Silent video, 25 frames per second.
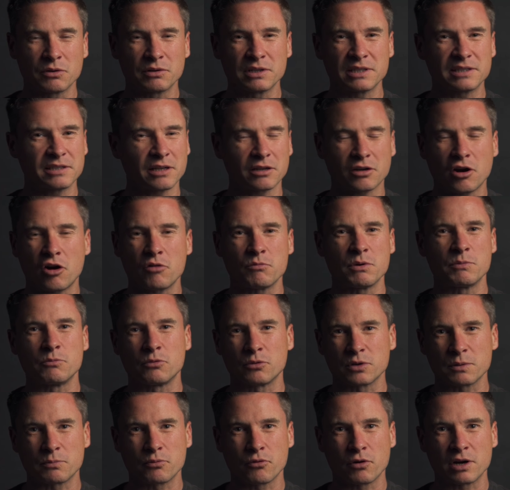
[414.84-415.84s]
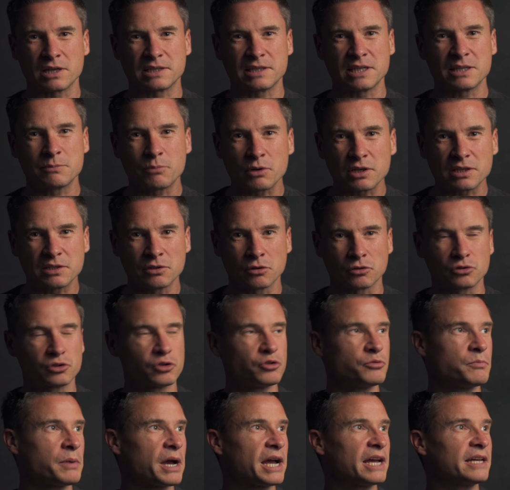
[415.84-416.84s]
honest. I can't remember what the price is, but it's not
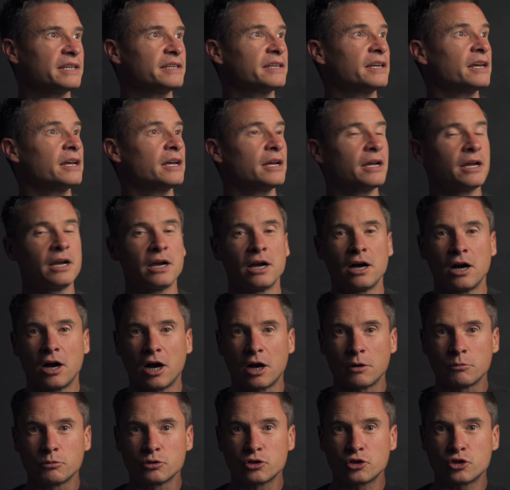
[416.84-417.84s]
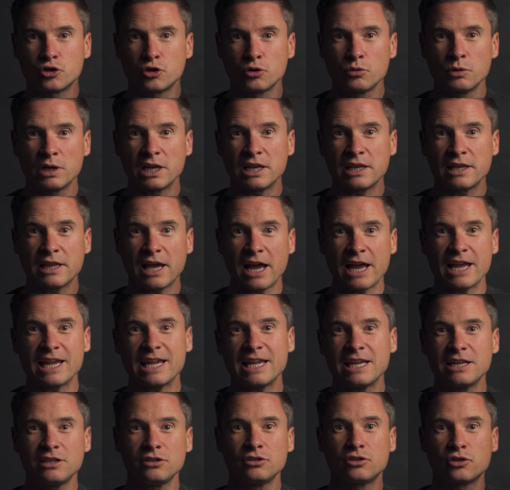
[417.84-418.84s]
too bad. I was shooting that
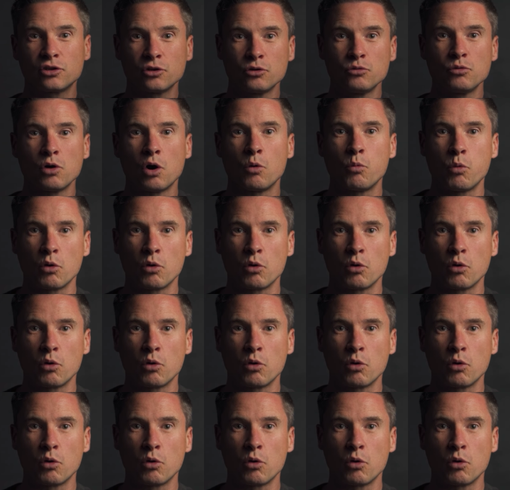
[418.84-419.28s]
into a